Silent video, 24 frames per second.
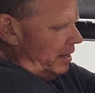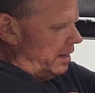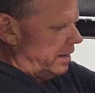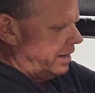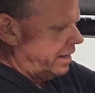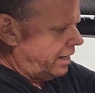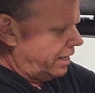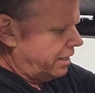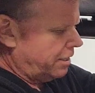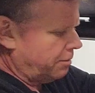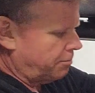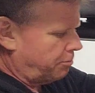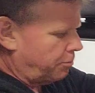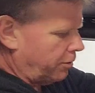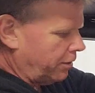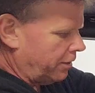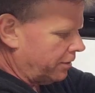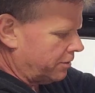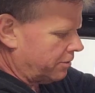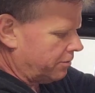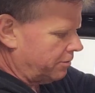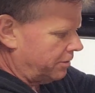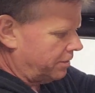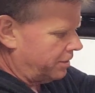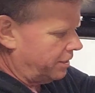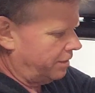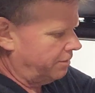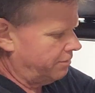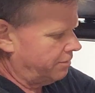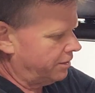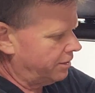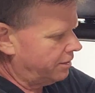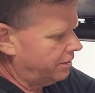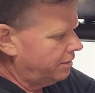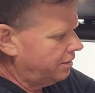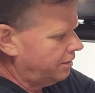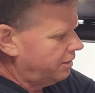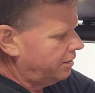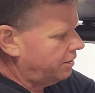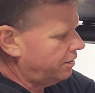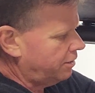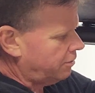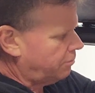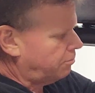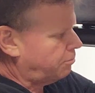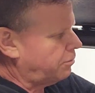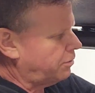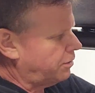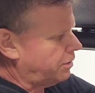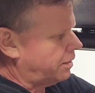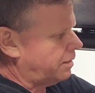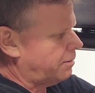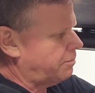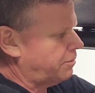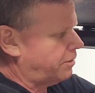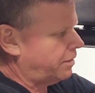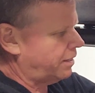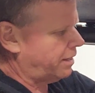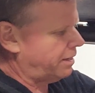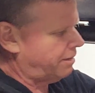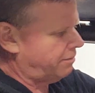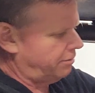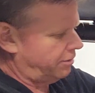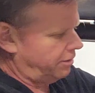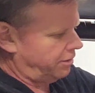get it to pull it so it's even. You know, pull it up. You're gonna have a